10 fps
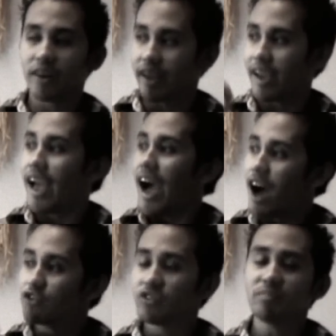Okay,
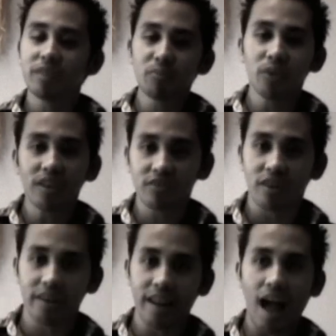how Dream Team really
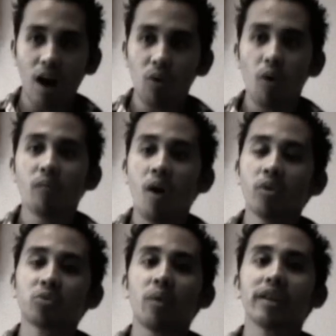started. I've
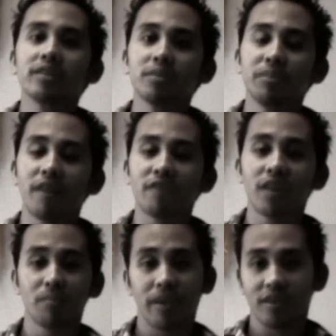always wanted to be a
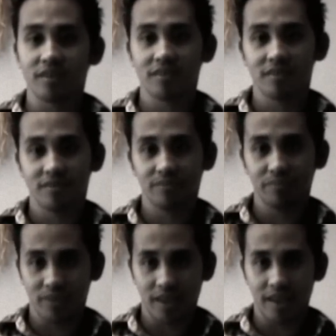filmmaker.
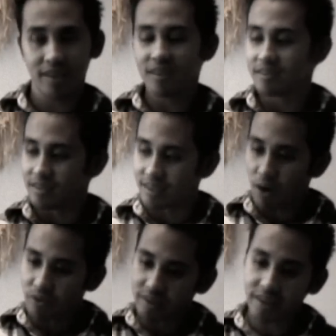Okay, since
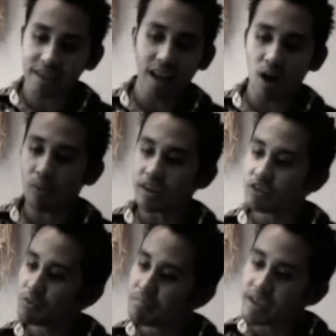I was a kid, I
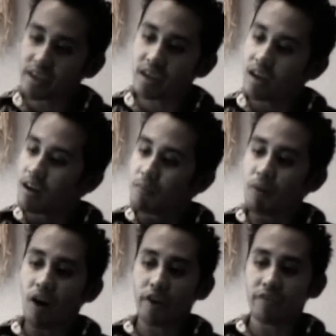wanted to be
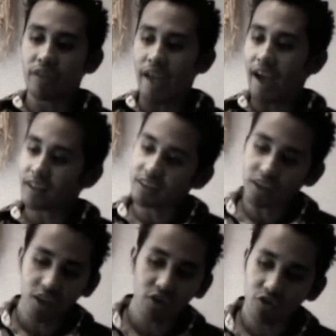part of the
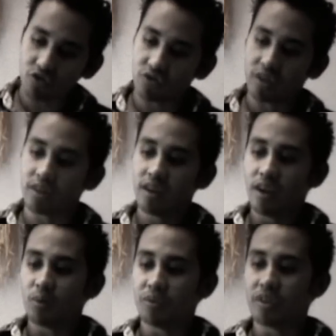acting industry,
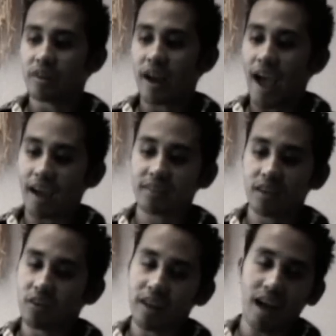whether
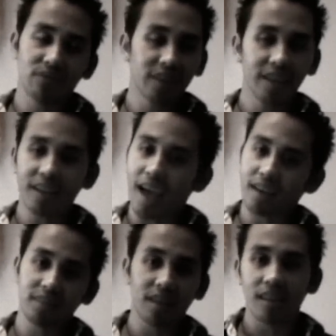acting or not. I've taken
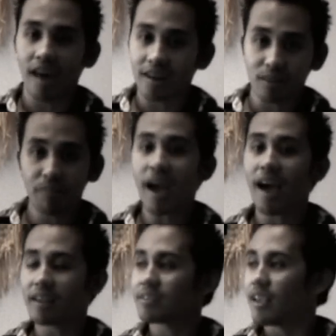acting a lot in the
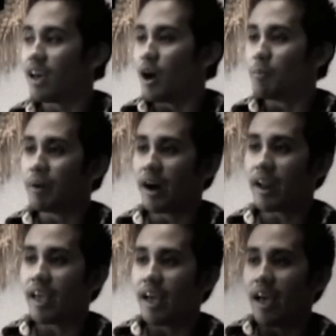past,
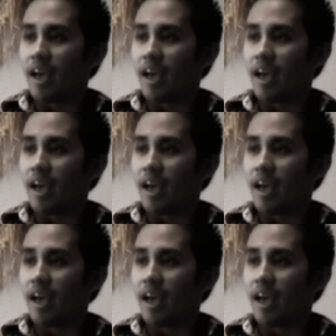but